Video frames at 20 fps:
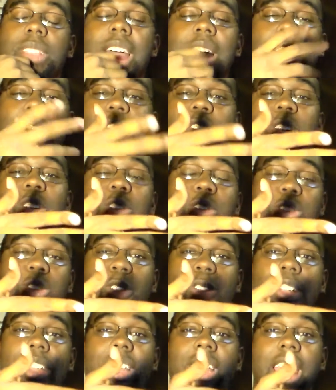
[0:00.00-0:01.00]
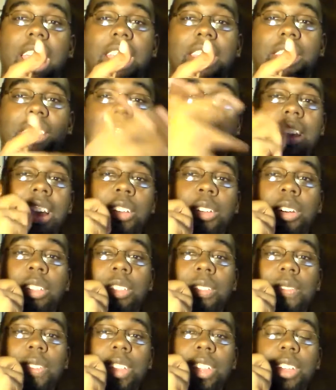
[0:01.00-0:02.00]
how the song started and the title of
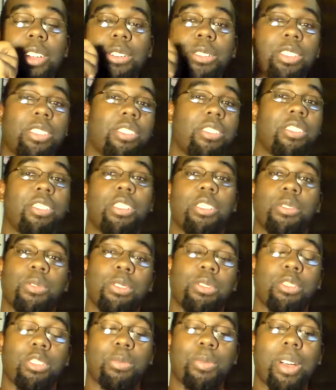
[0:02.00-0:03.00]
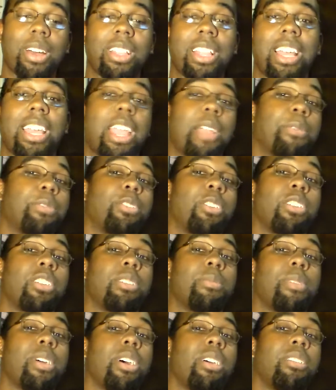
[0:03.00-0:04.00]
the video, this is another Wrestler Spotlight, and we're
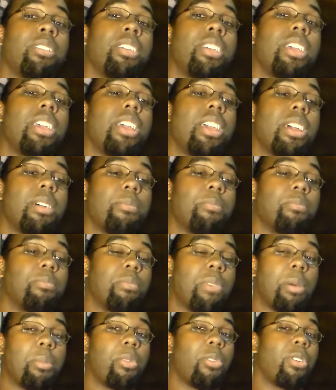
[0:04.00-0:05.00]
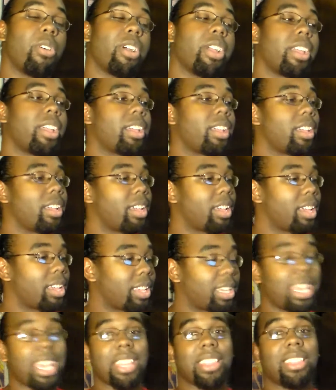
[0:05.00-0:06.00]
talking about my boy
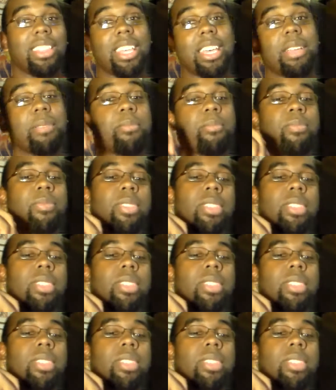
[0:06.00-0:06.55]
Keith Lee.